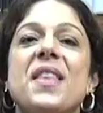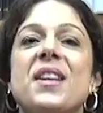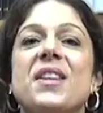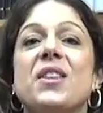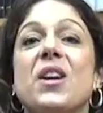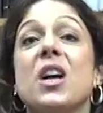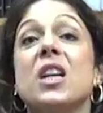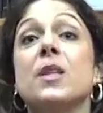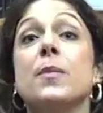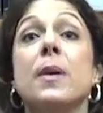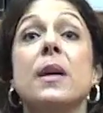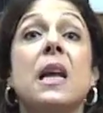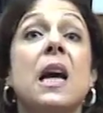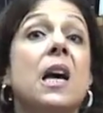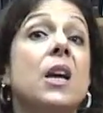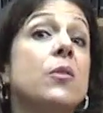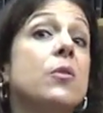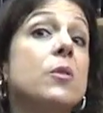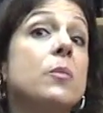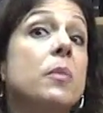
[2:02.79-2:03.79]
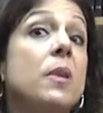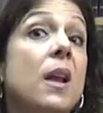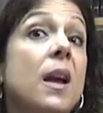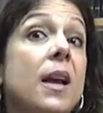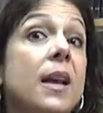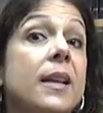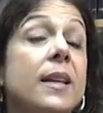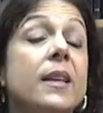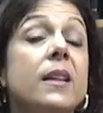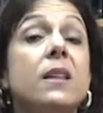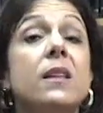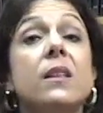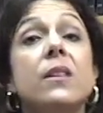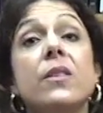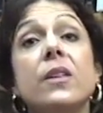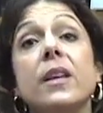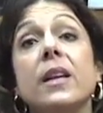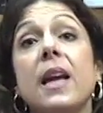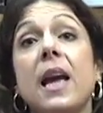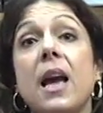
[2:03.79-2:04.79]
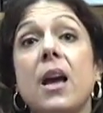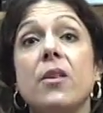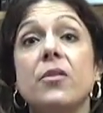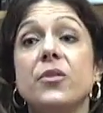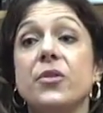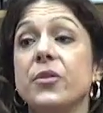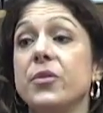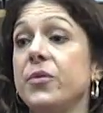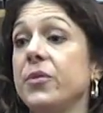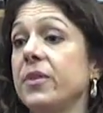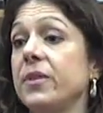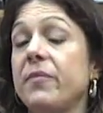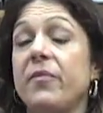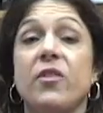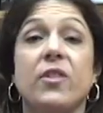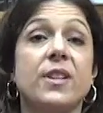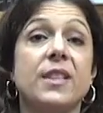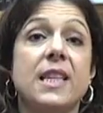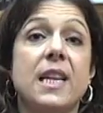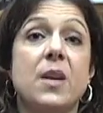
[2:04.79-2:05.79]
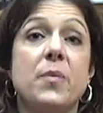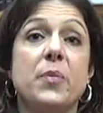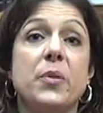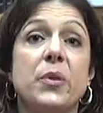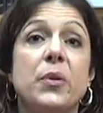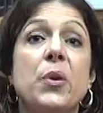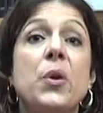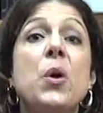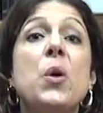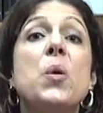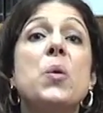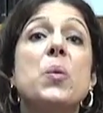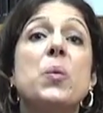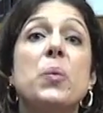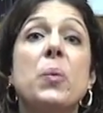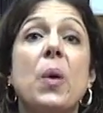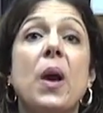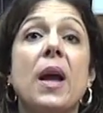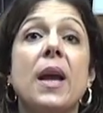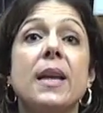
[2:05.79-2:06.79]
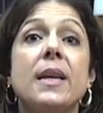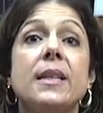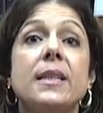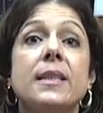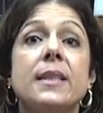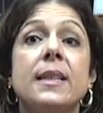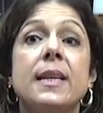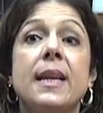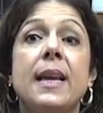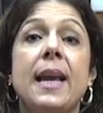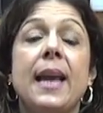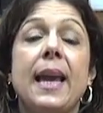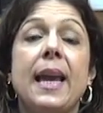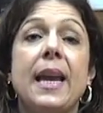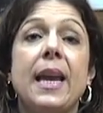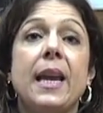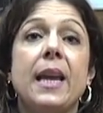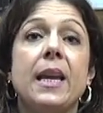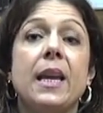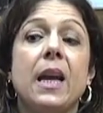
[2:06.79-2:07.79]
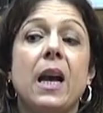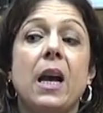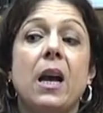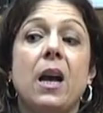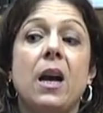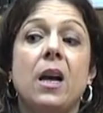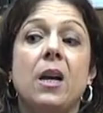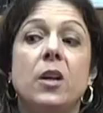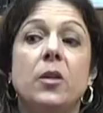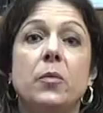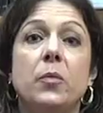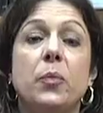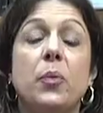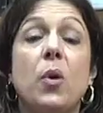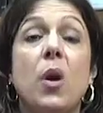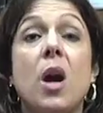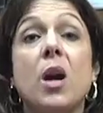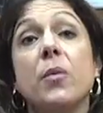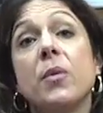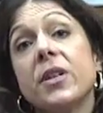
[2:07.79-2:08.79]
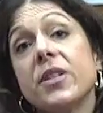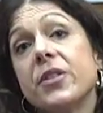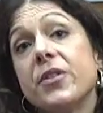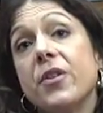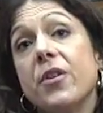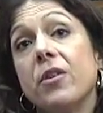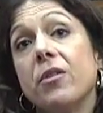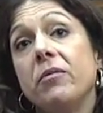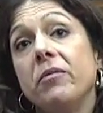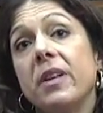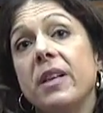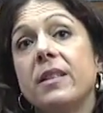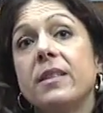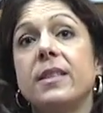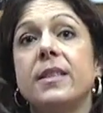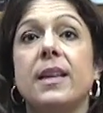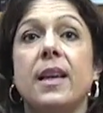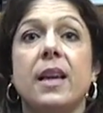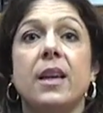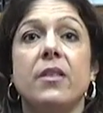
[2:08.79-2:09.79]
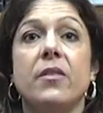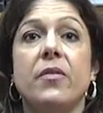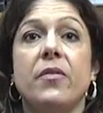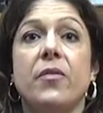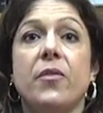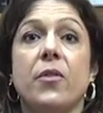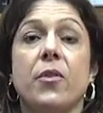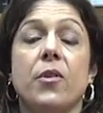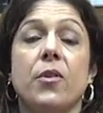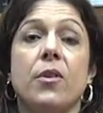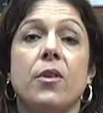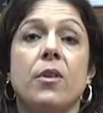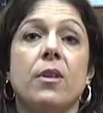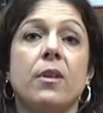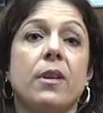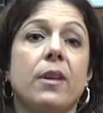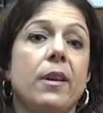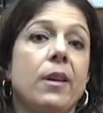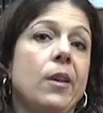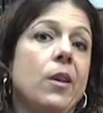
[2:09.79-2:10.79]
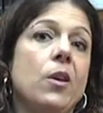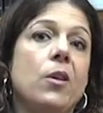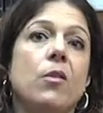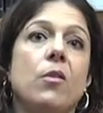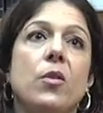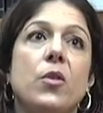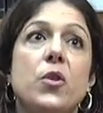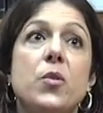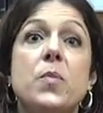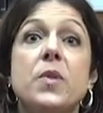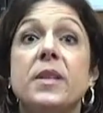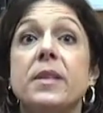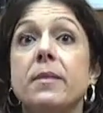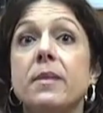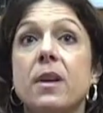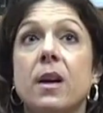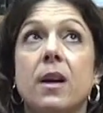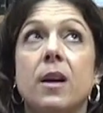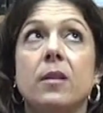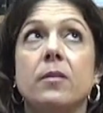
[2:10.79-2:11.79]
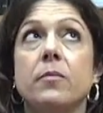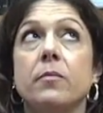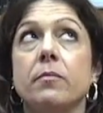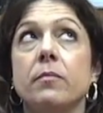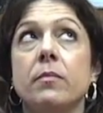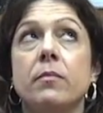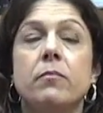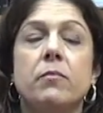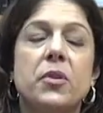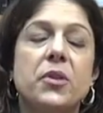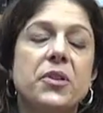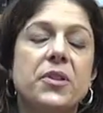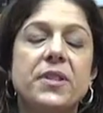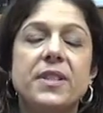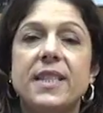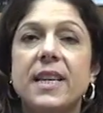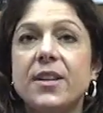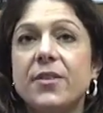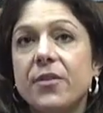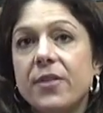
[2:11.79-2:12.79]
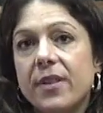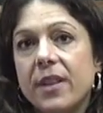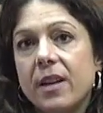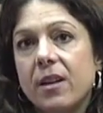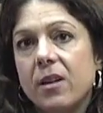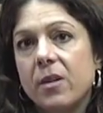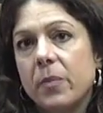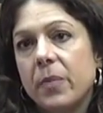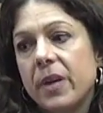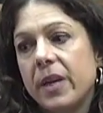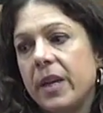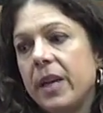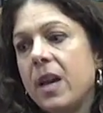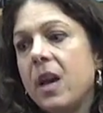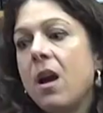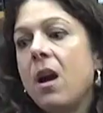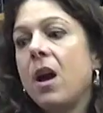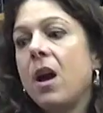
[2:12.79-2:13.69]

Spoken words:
then talks about how to apply it, including how to, for example, write a progress note, let's say for human person-centered therapy,